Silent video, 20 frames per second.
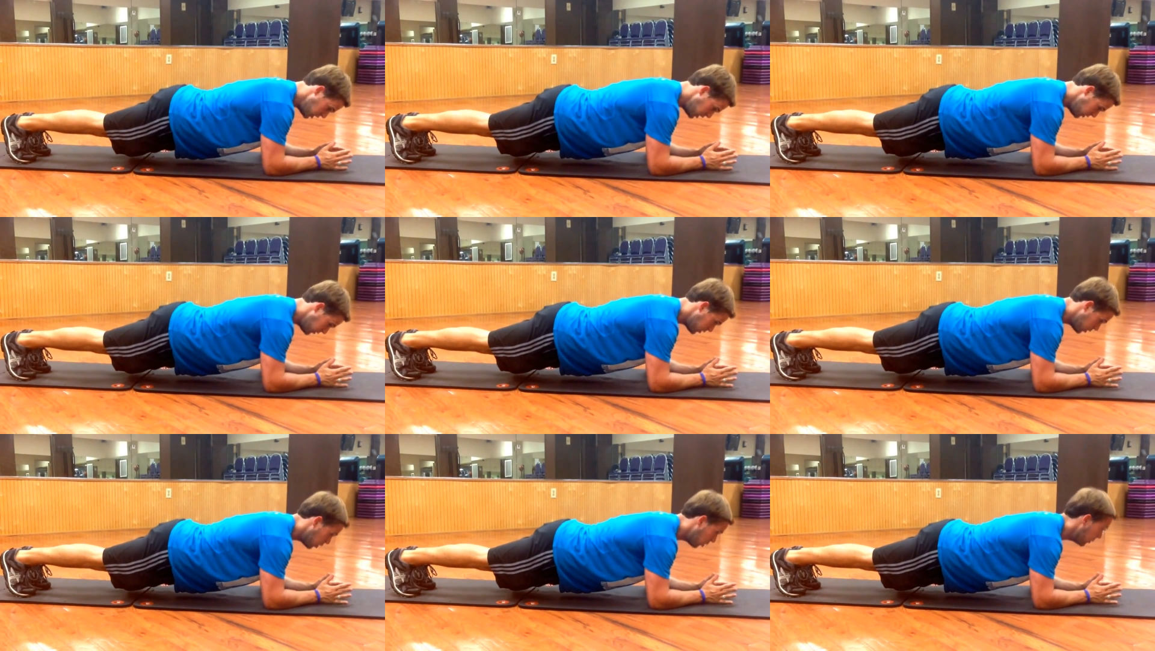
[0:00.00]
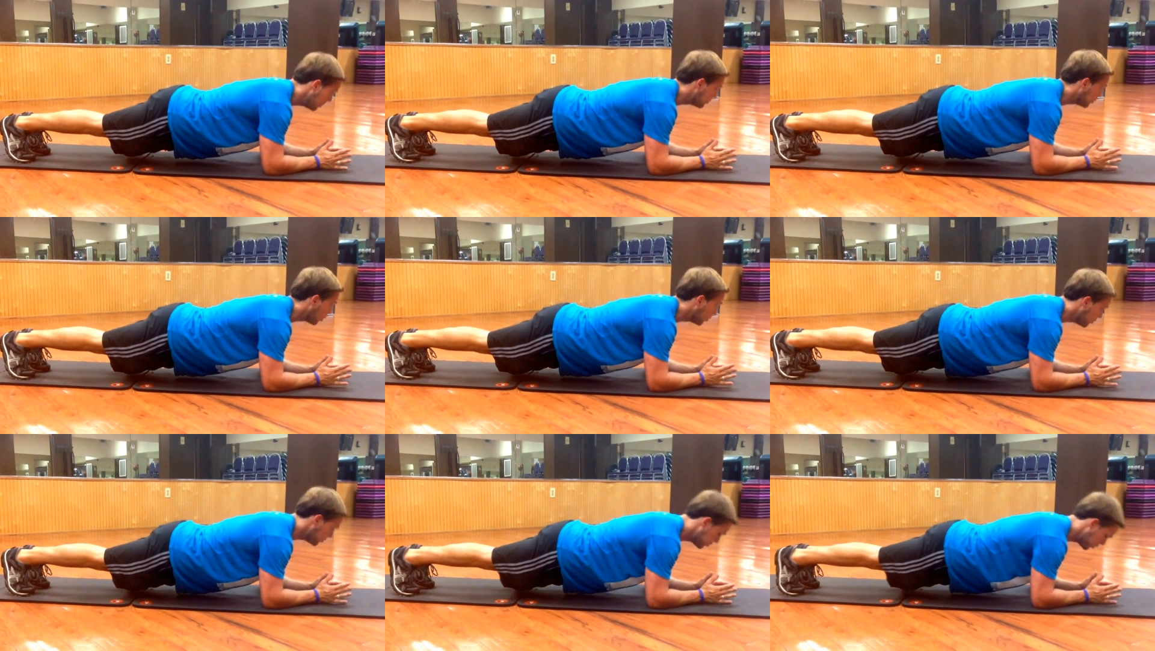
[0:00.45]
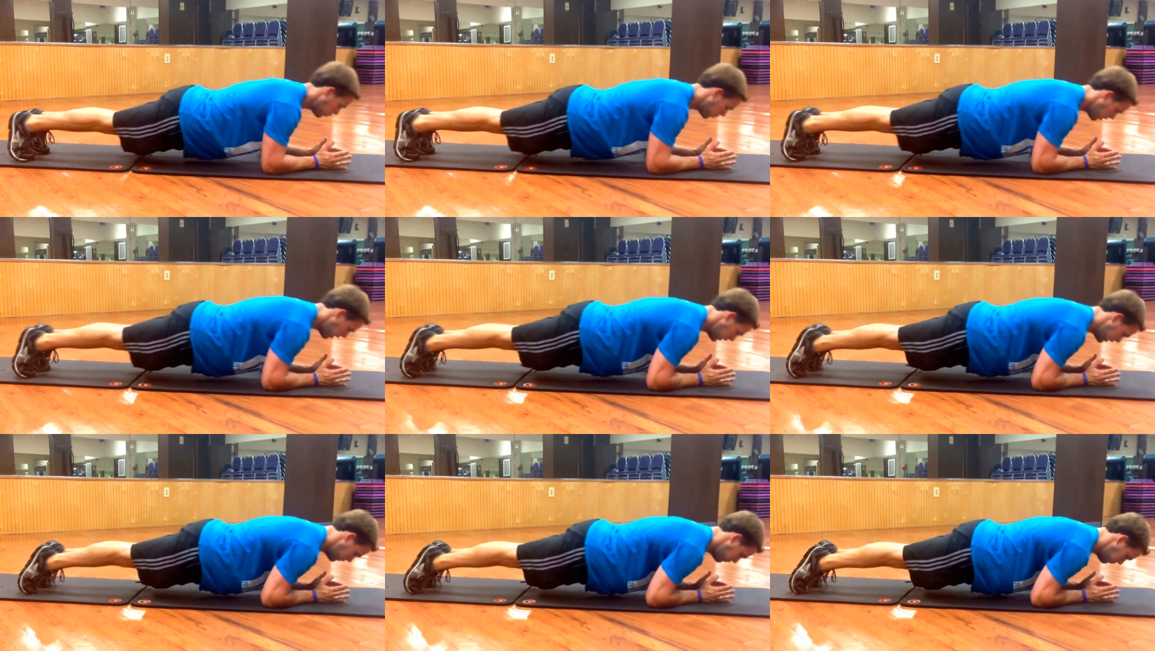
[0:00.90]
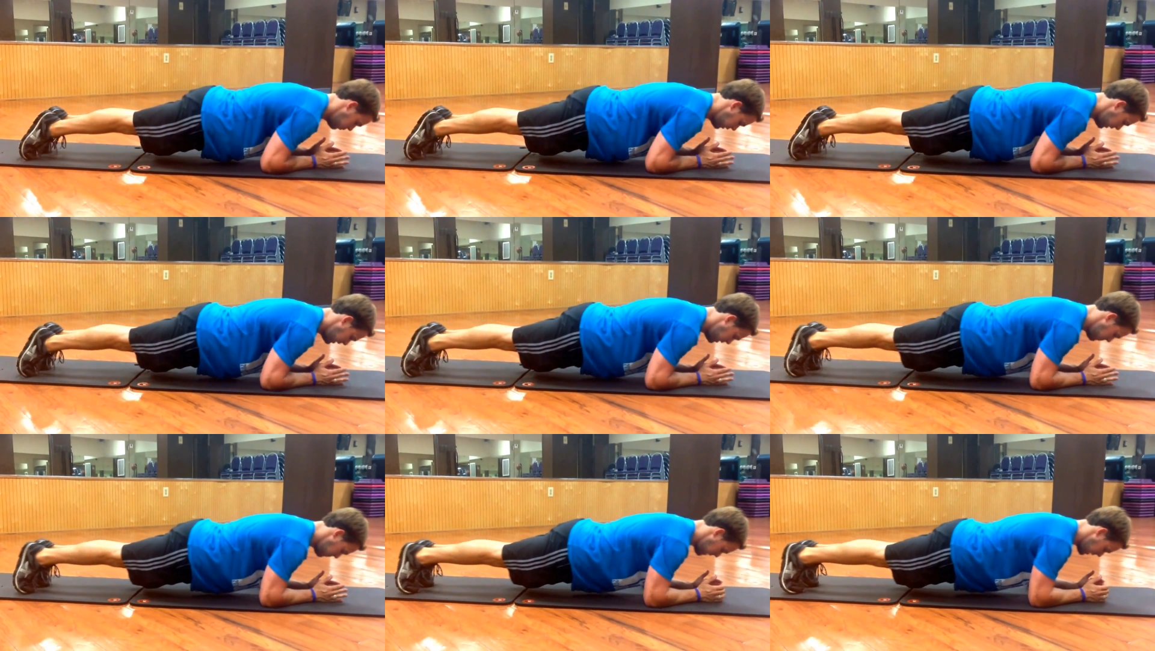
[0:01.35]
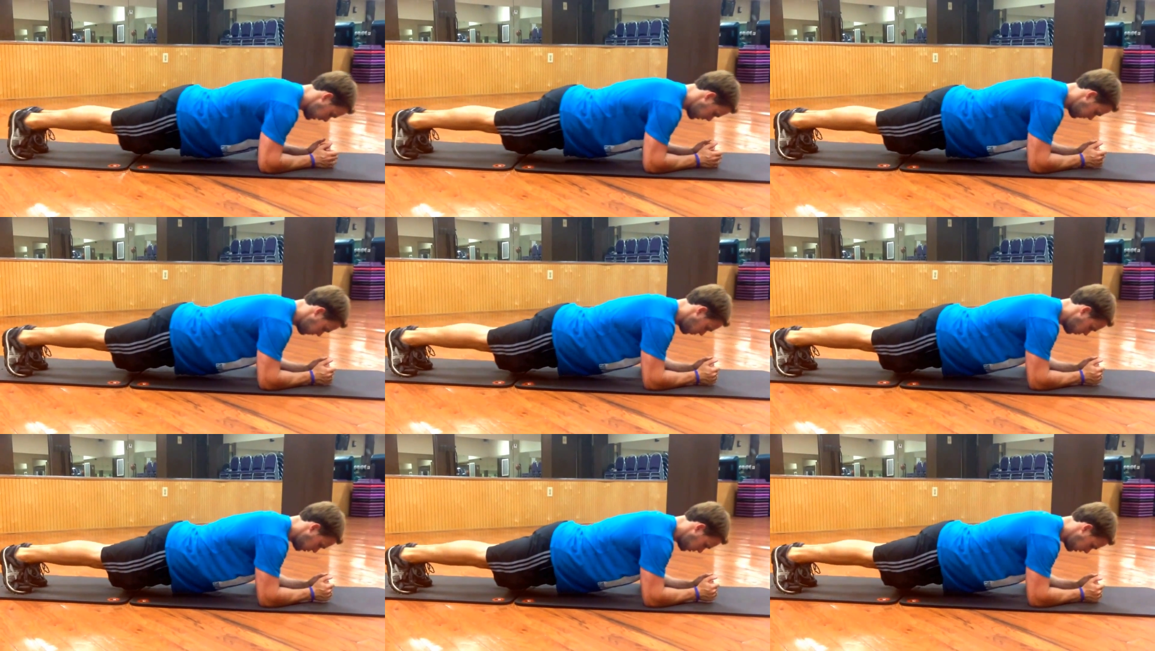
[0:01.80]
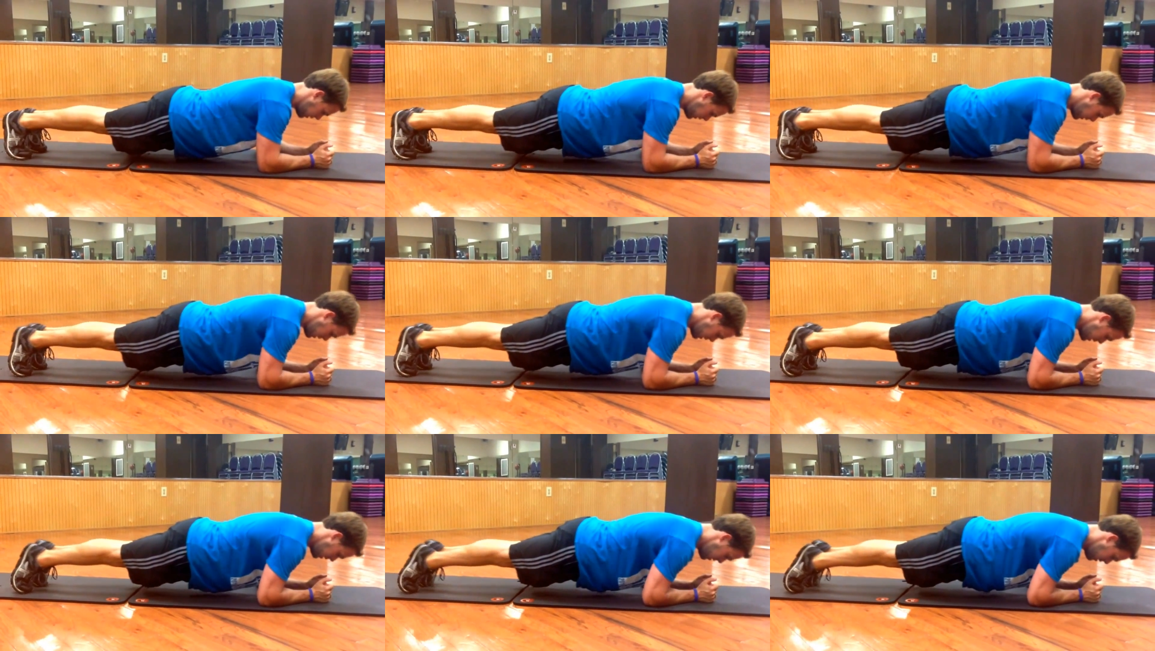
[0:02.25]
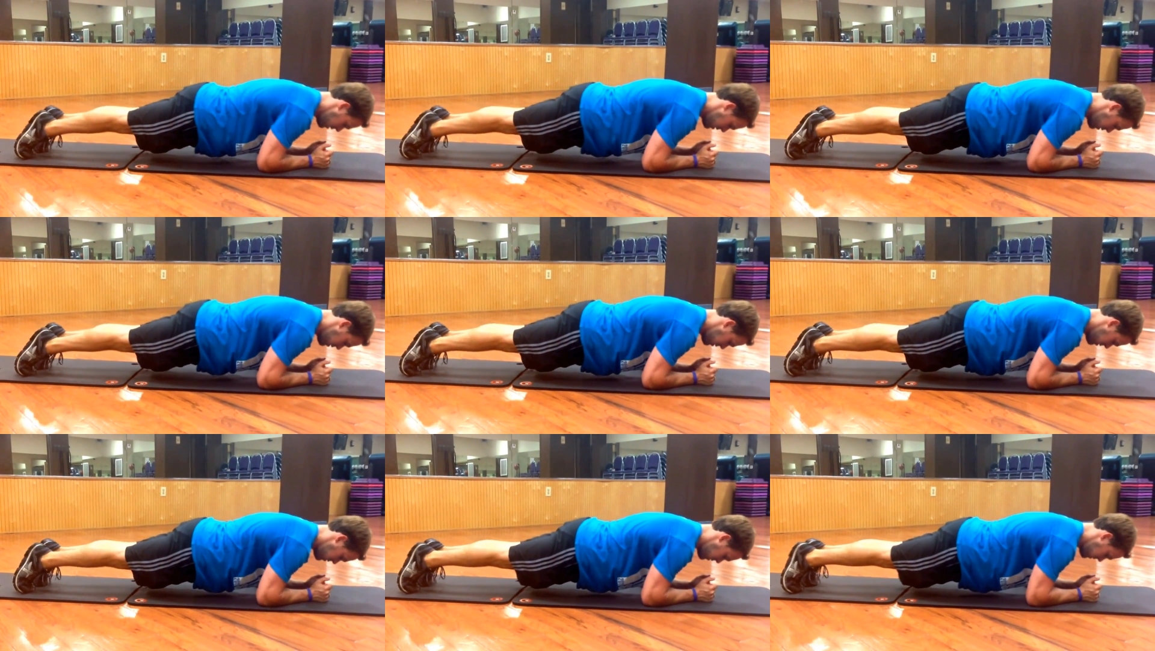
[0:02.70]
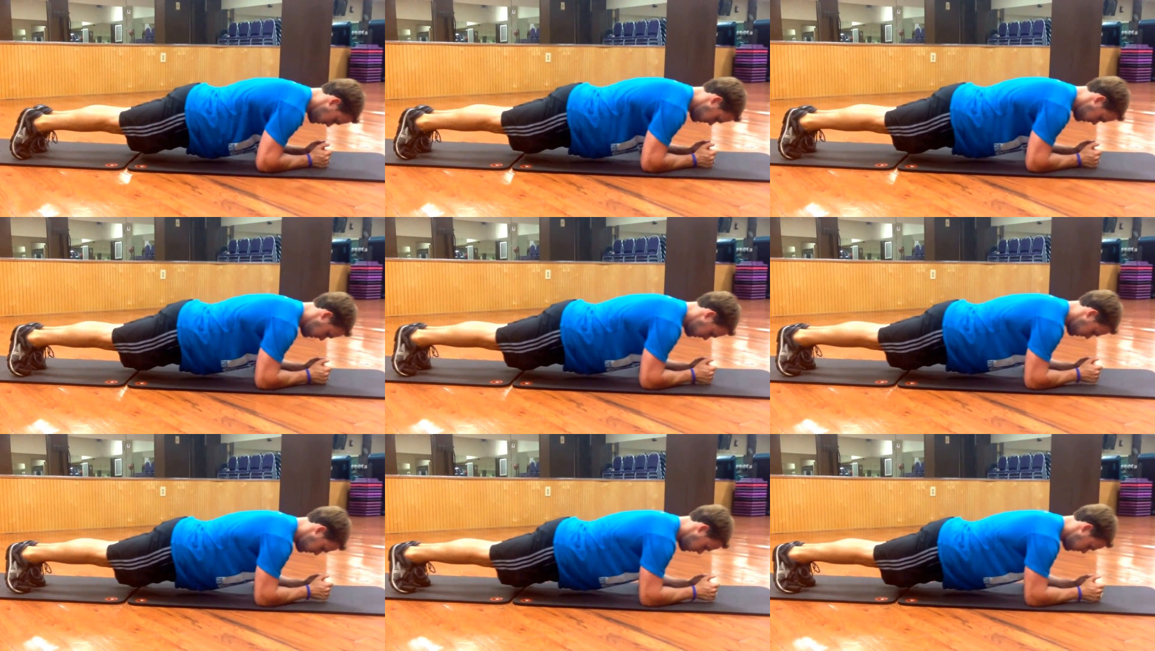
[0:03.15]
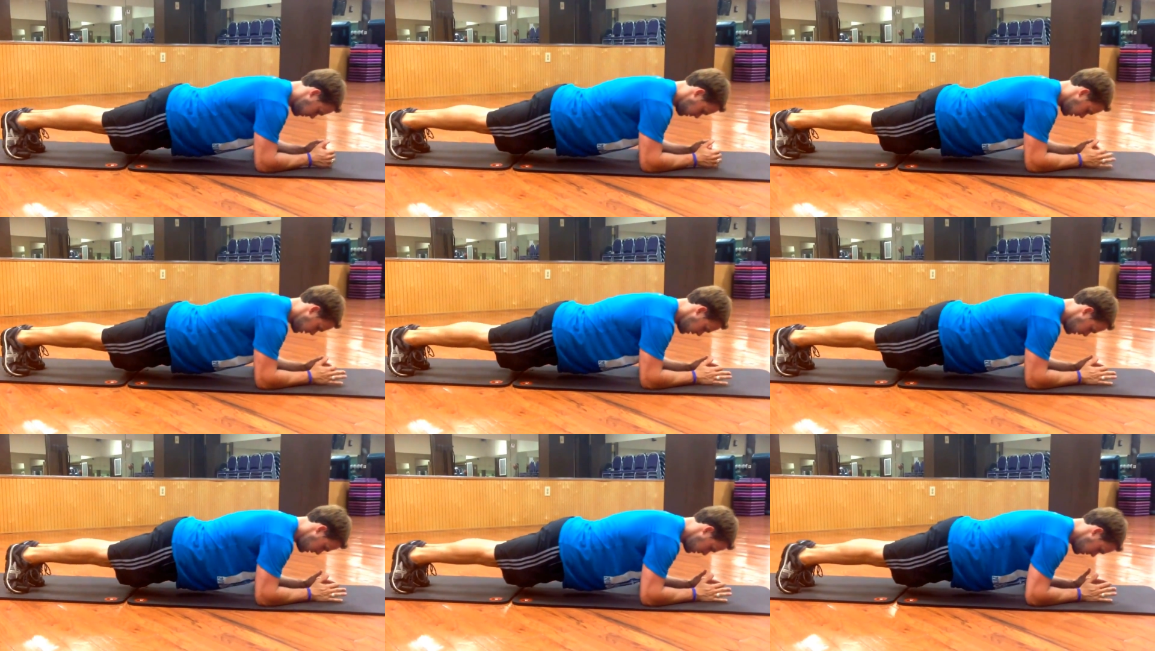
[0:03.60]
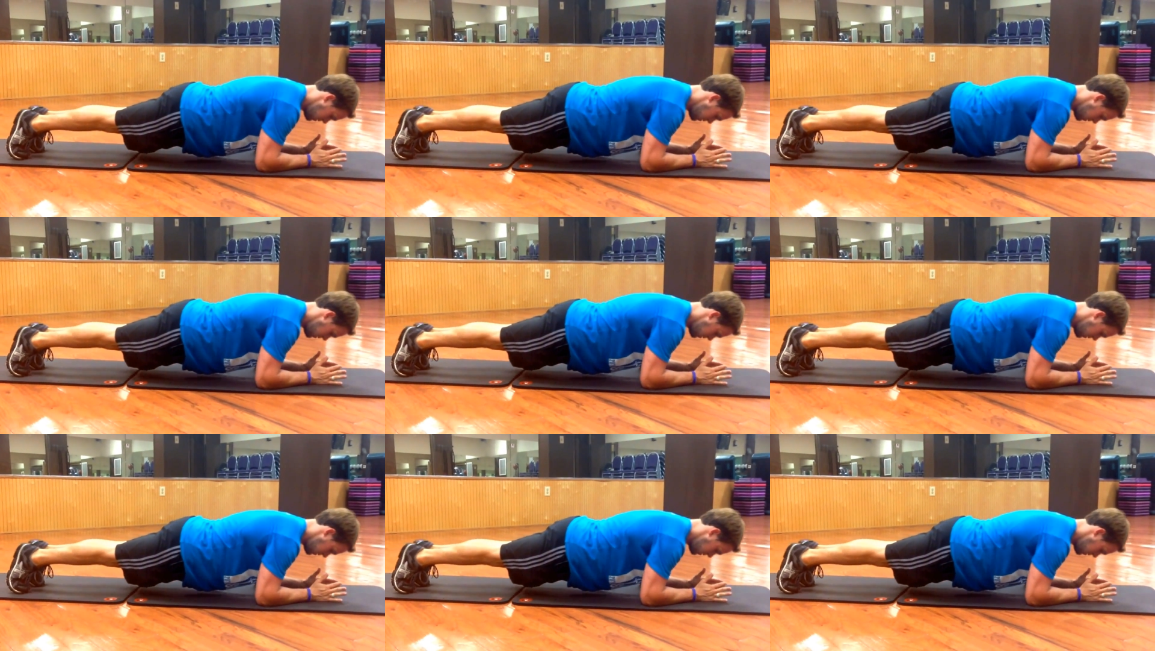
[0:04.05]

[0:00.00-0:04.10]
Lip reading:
(no speaker visible)